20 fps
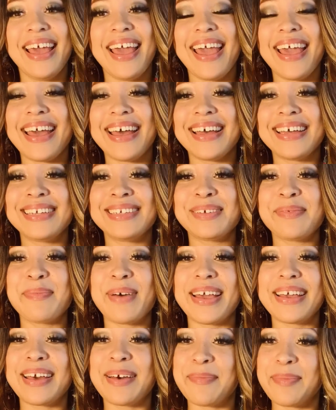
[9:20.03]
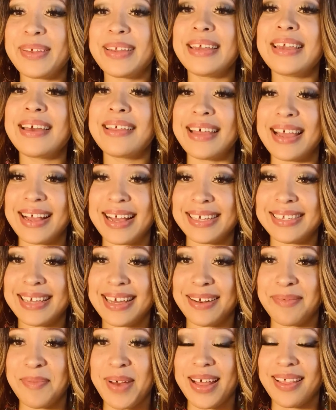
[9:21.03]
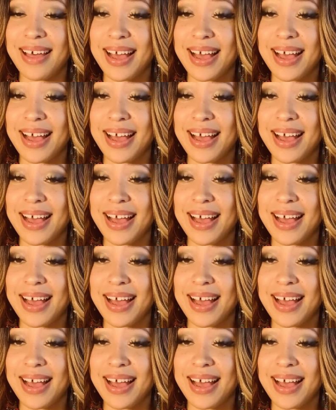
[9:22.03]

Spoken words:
And my company, like I said in my